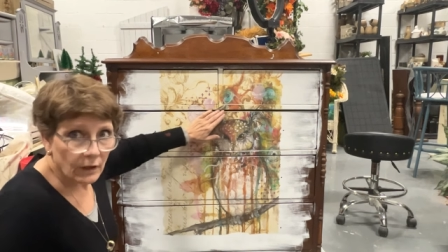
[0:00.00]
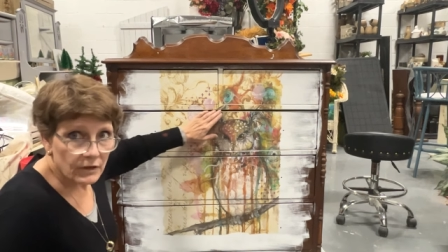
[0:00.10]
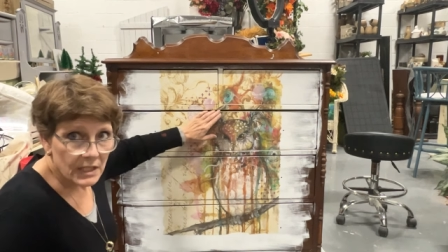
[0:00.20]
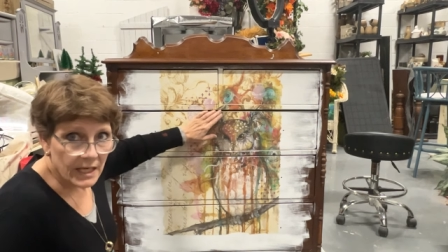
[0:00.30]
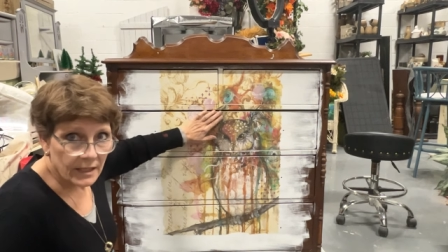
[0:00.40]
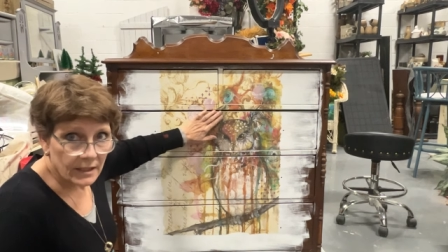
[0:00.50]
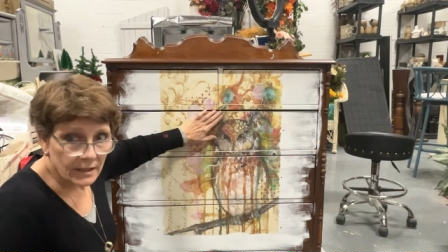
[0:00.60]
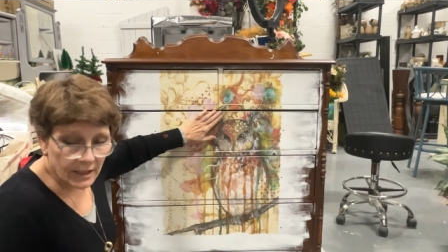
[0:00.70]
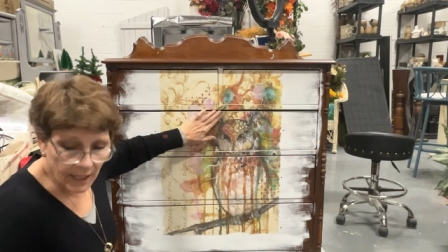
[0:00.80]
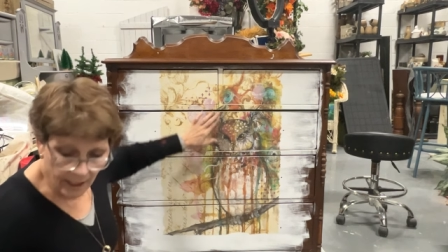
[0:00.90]
I've
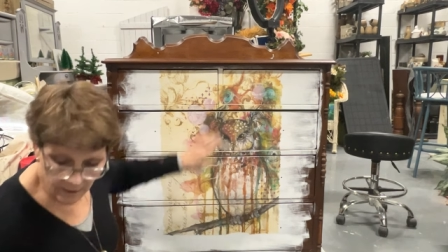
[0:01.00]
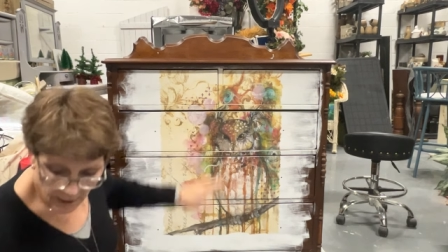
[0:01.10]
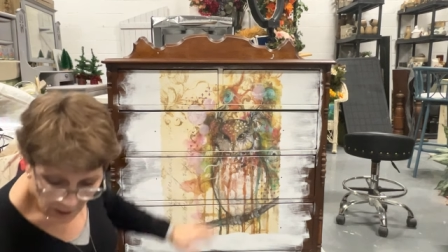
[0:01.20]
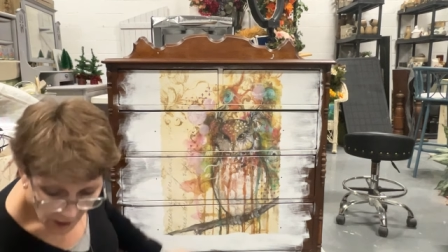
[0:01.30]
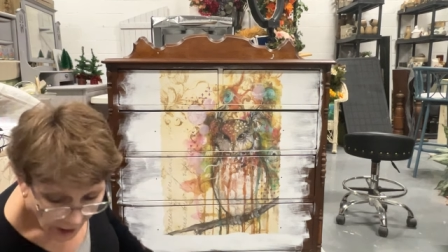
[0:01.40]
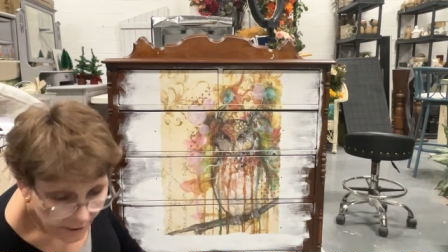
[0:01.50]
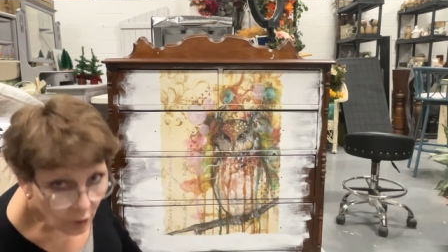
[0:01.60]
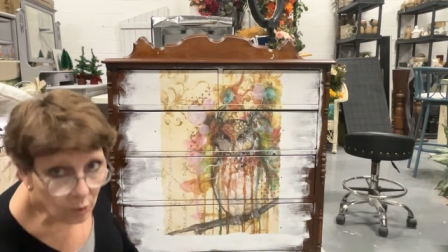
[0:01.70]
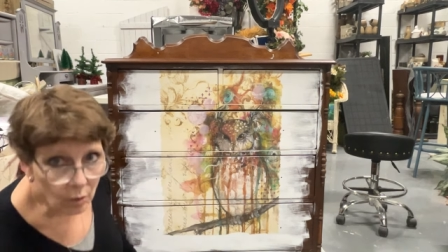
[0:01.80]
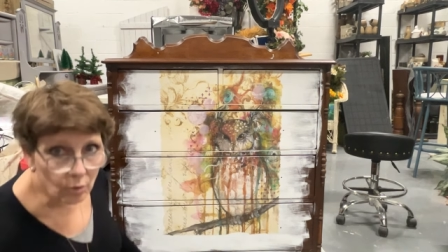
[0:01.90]
sanded that, I
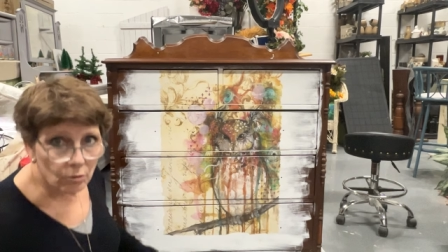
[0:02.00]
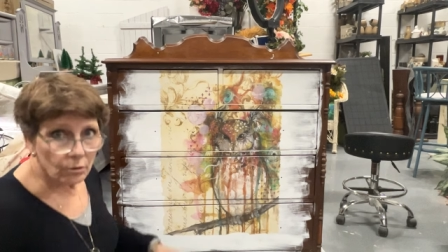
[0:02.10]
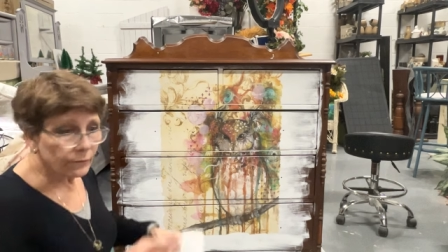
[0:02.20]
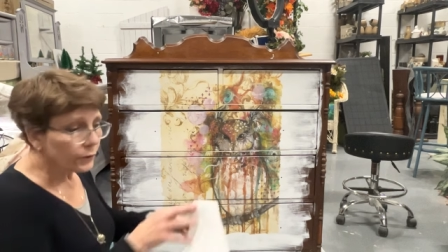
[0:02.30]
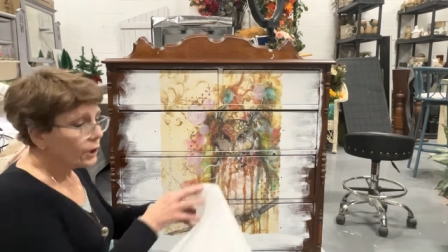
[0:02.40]
go over